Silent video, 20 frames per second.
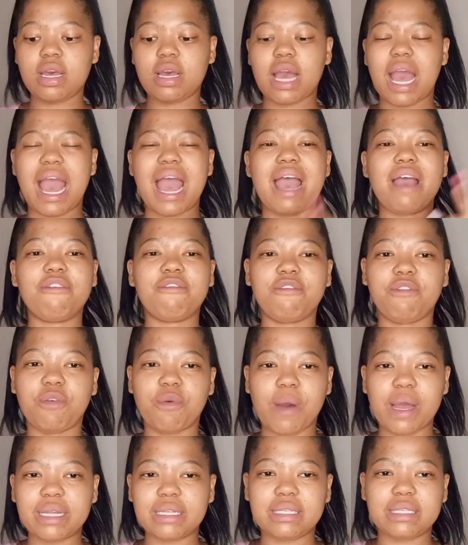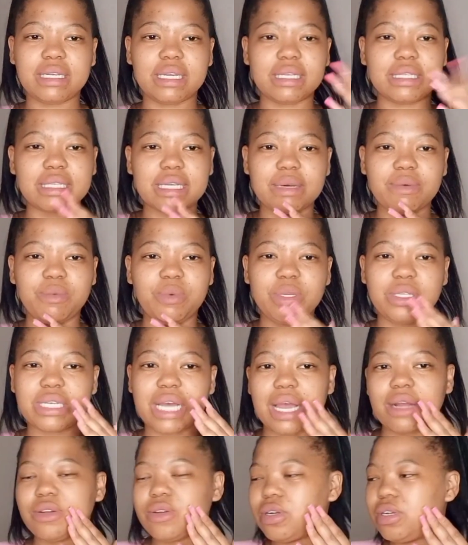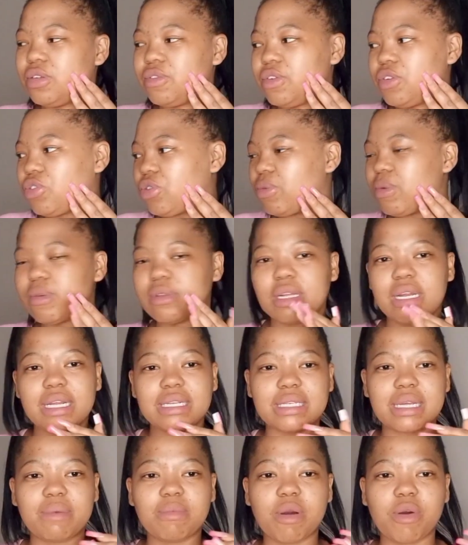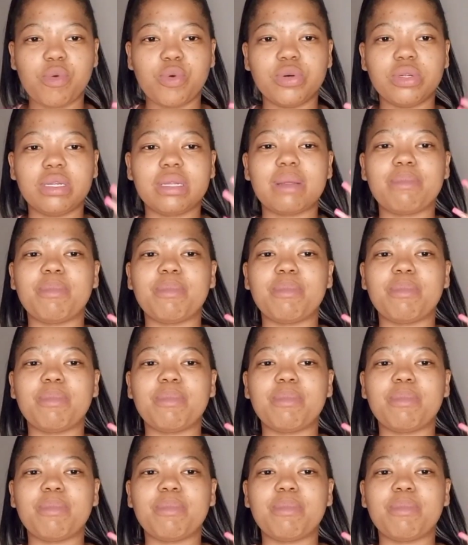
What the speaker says: I have white sets, which I don't even remember the last time I wore them,